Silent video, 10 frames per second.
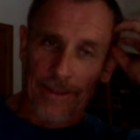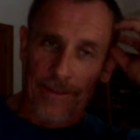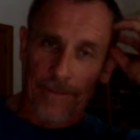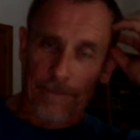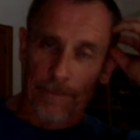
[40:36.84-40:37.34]

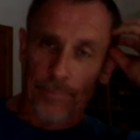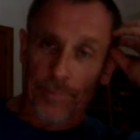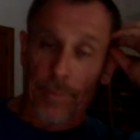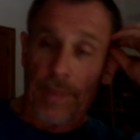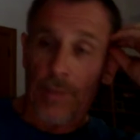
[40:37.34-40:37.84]

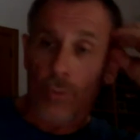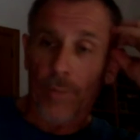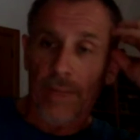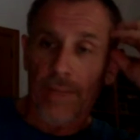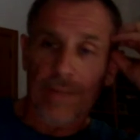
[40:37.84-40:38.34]
but I do
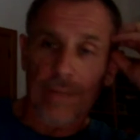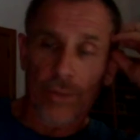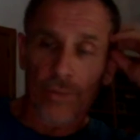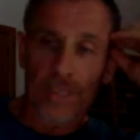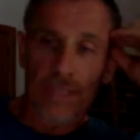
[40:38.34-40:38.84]
believe any
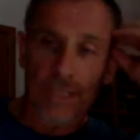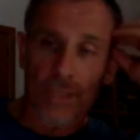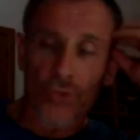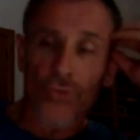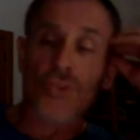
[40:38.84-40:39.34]
of these
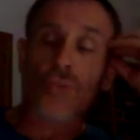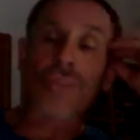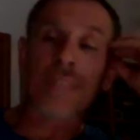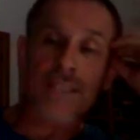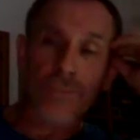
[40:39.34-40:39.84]
injuries
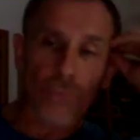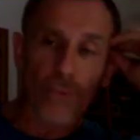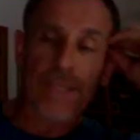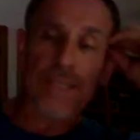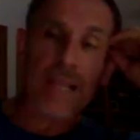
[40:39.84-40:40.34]
of these
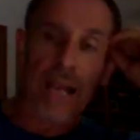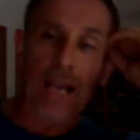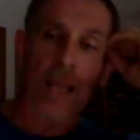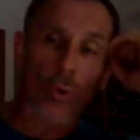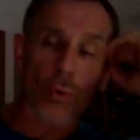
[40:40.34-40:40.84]
fits
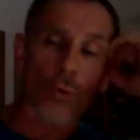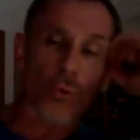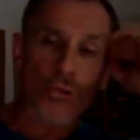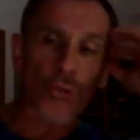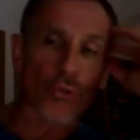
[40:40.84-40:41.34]
are
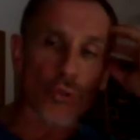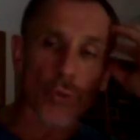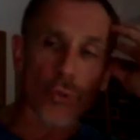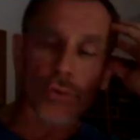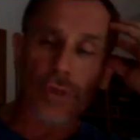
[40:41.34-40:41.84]
caused
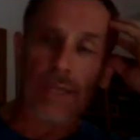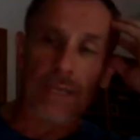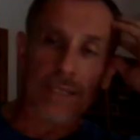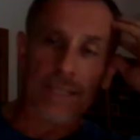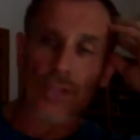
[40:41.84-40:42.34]
due
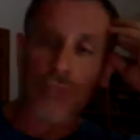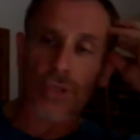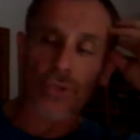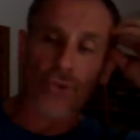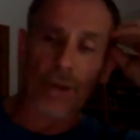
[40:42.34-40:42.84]
like
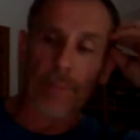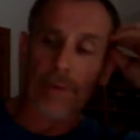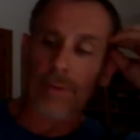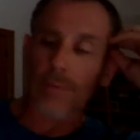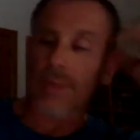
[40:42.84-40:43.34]
essential
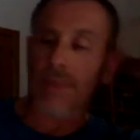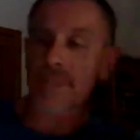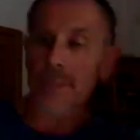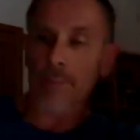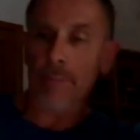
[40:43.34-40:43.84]
tremor. We
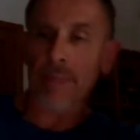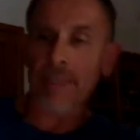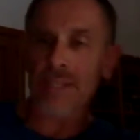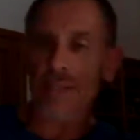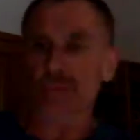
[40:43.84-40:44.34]
had some
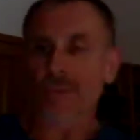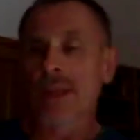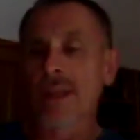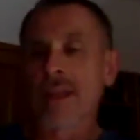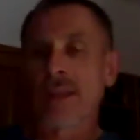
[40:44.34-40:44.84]
amazing,
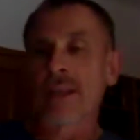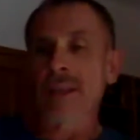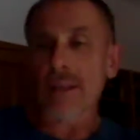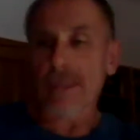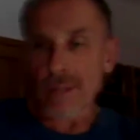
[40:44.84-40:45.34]

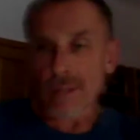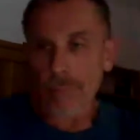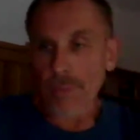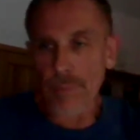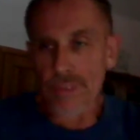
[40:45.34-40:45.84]

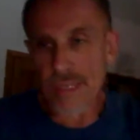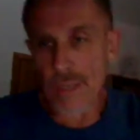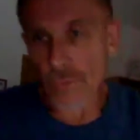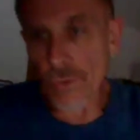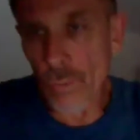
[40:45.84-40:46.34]
people
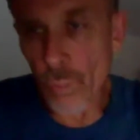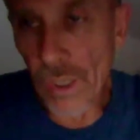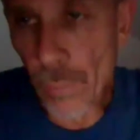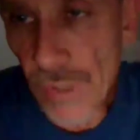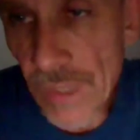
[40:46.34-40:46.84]
say, "Oh, don't work